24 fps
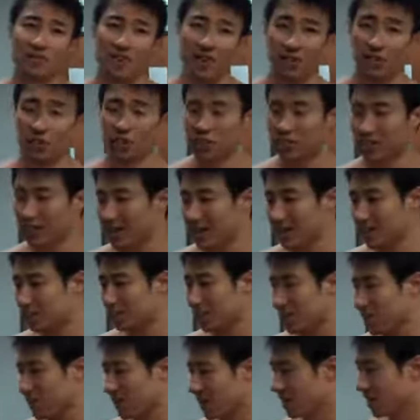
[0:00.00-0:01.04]
exercise,
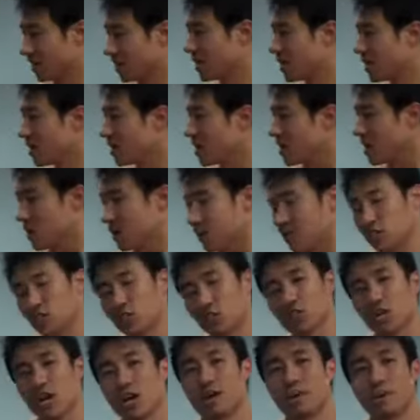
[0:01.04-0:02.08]
but let's just
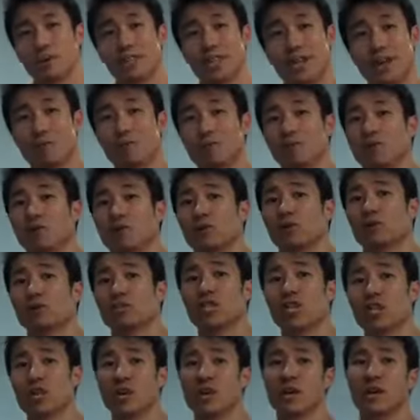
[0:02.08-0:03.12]
talk about the hammer curls,
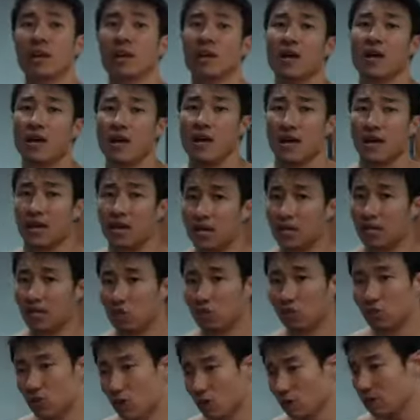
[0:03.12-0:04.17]
is
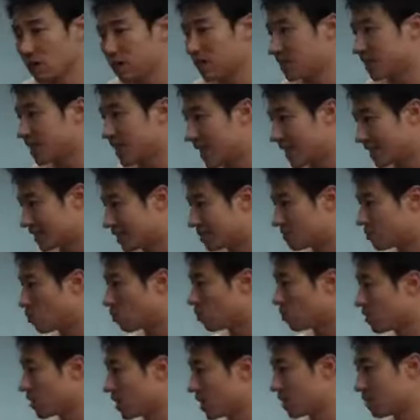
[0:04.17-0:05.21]
you'll notice as I'm
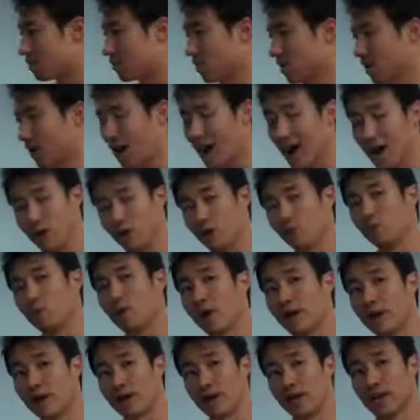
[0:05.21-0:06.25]
going up higher in
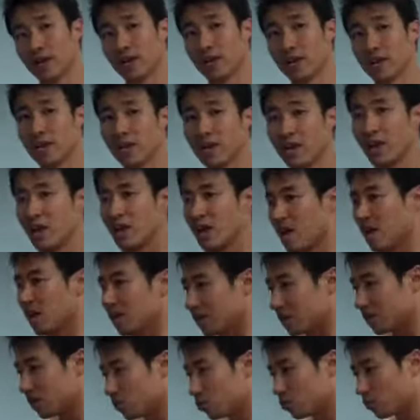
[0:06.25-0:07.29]
weight,
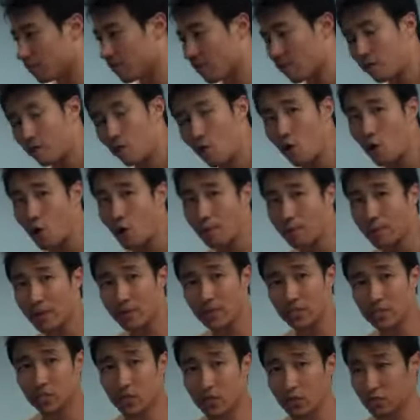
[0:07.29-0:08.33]
the form
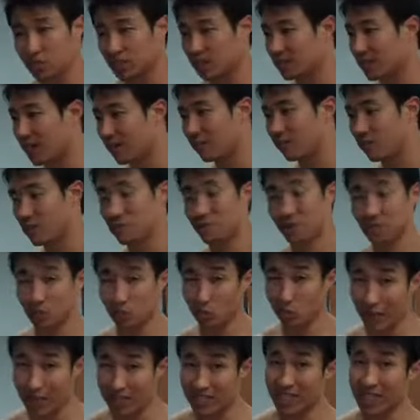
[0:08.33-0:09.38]
starts to suffer because the
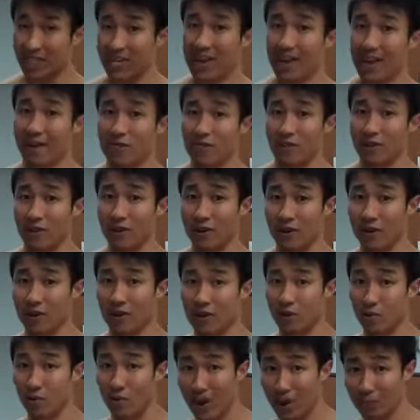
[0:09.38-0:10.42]
weight's getting heavier.
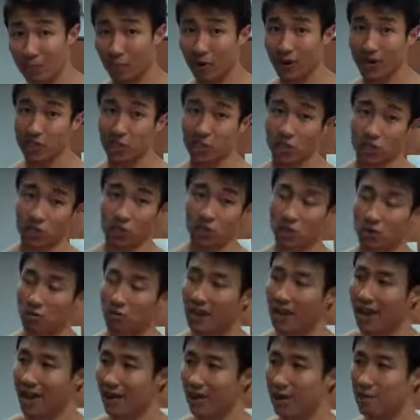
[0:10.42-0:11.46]
Your rep range starts to go
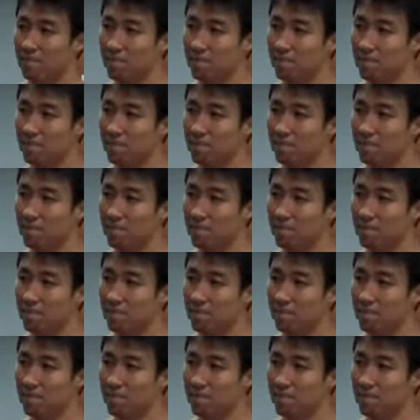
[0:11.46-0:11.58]
down.